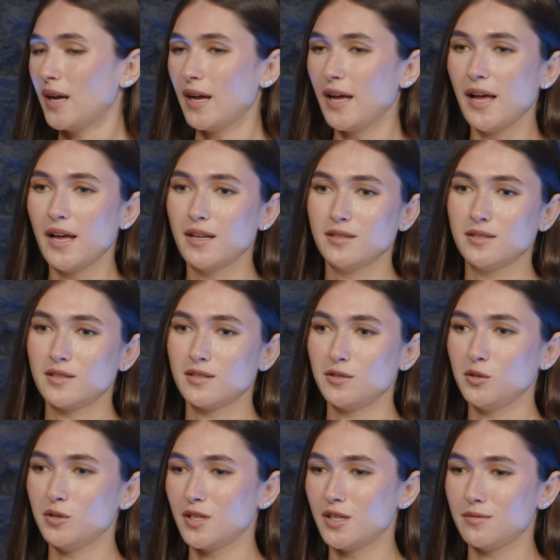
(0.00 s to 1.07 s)
And
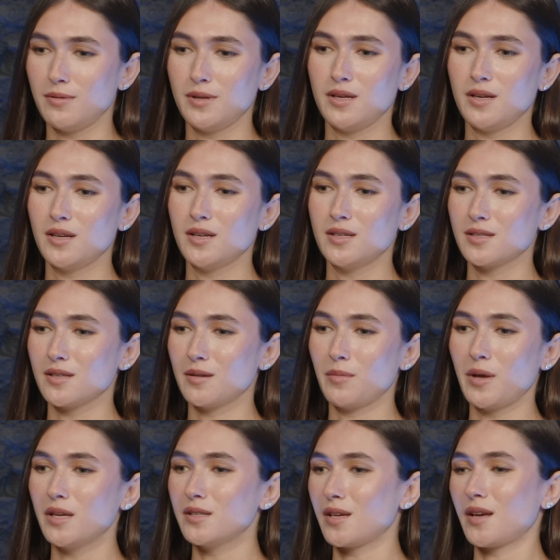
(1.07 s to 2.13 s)
UCSB is an
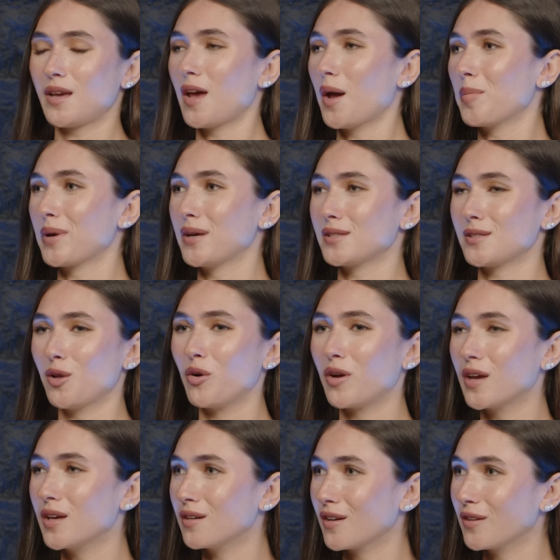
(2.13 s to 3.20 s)
amazing campus
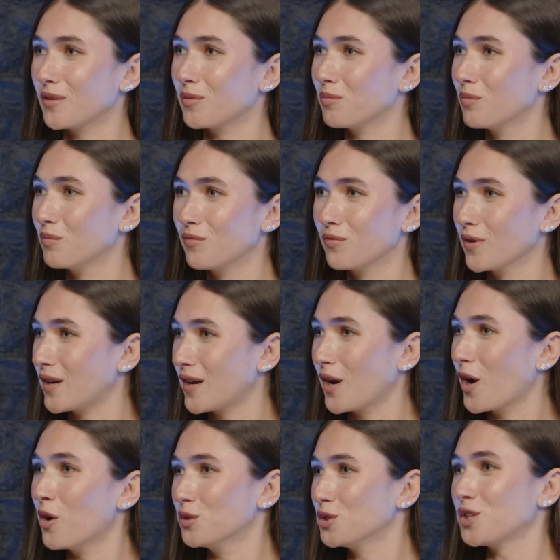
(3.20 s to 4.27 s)
located on the
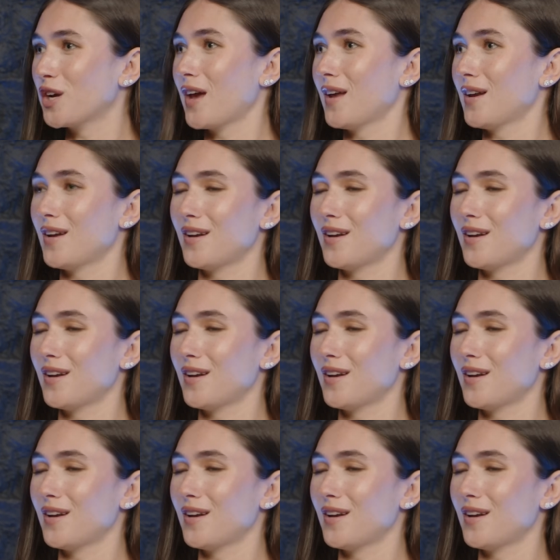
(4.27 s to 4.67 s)
freaking ocean,